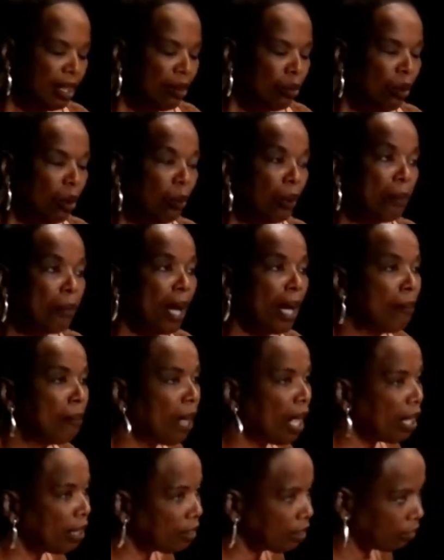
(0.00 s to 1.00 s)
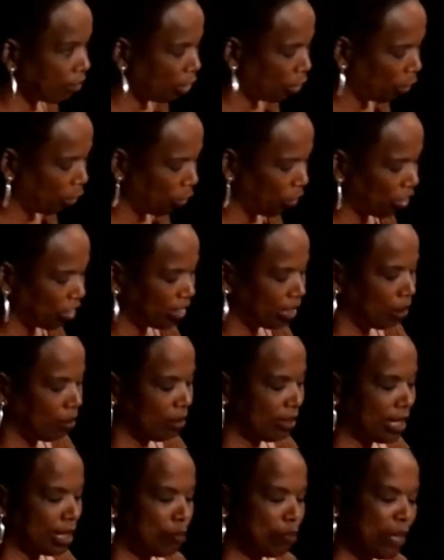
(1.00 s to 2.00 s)
Well, when my mother heard
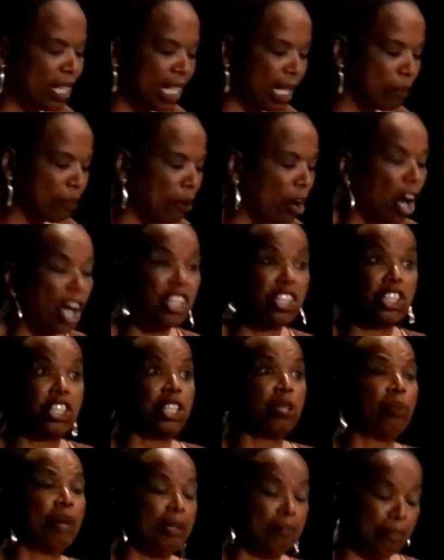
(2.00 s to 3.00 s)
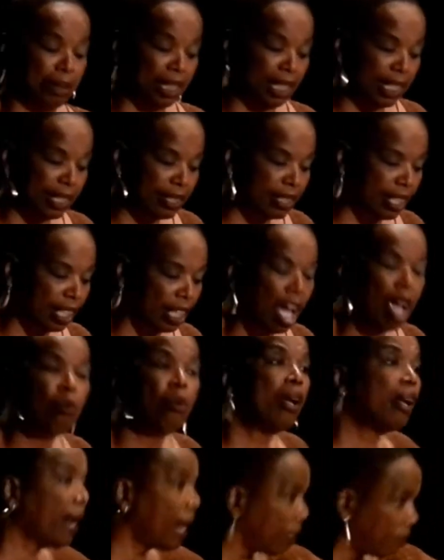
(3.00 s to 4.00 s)
those spitting parts, she went ballistic.
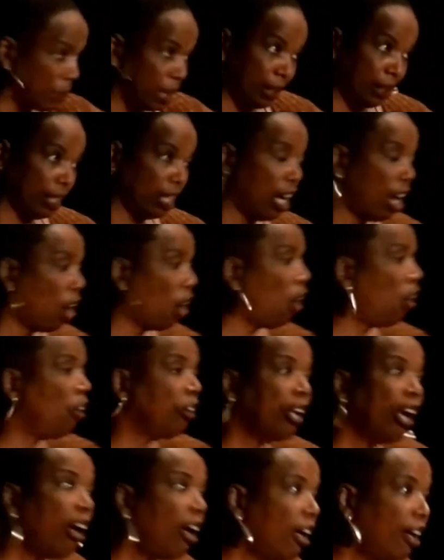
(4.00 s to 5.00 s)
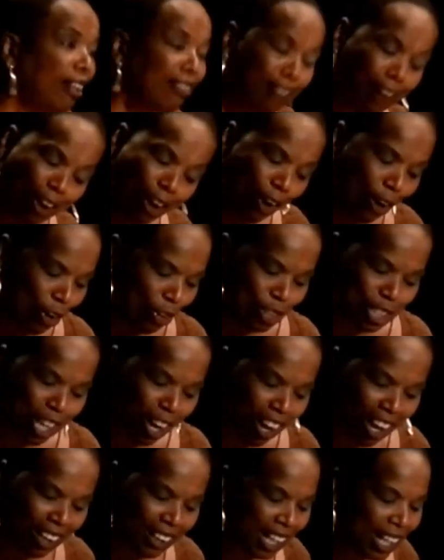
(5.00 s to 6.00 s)
Well, anyway, hold
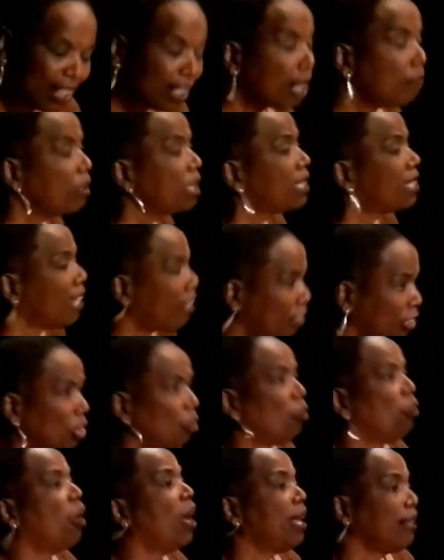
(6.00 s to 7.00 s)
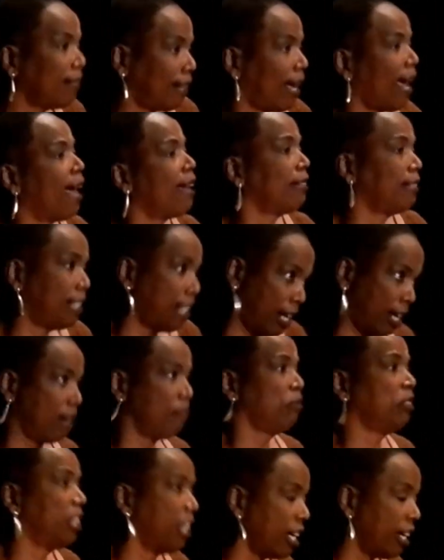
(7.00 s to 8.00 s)
on. Let me tell you one
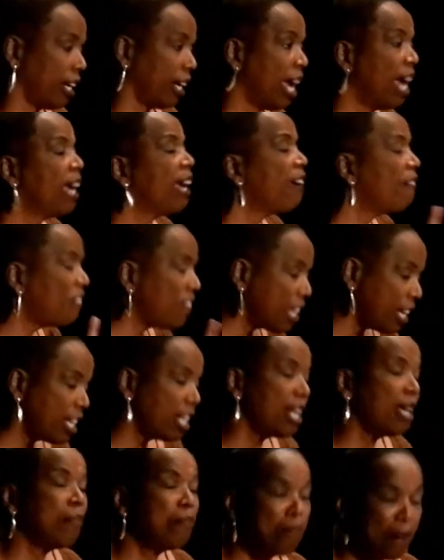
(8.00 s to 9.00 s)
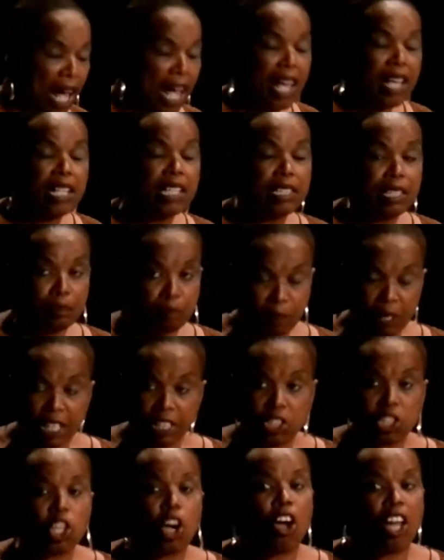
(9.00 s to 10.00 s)
goddamn thing. If anybody
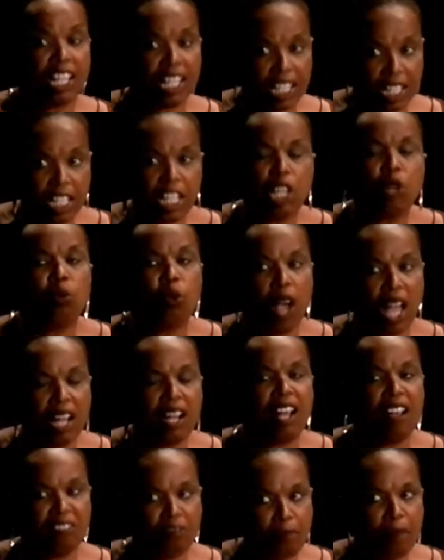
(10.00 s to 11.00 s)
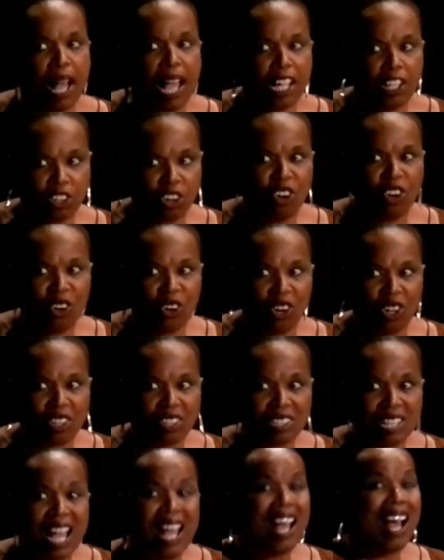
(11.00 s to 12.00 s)
spits on any one of my
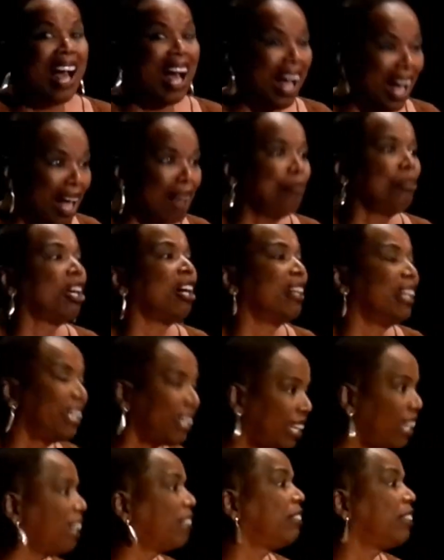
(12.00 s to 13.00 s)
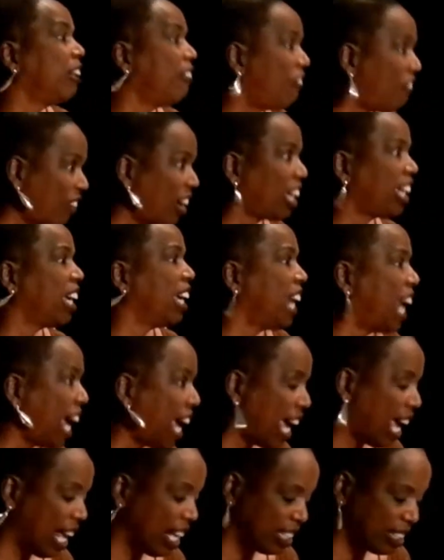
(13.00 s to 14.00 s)
girls, I'm gonna kick their fucking
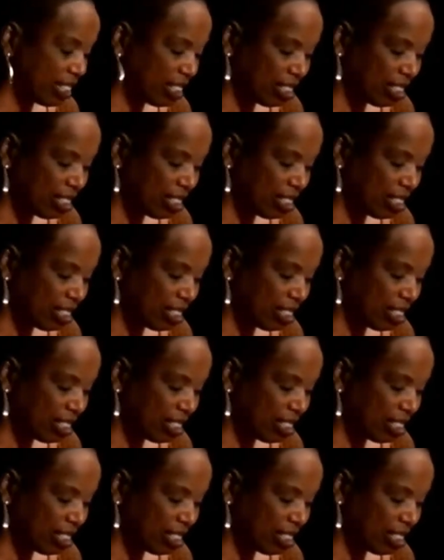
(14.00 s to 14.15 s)
ass.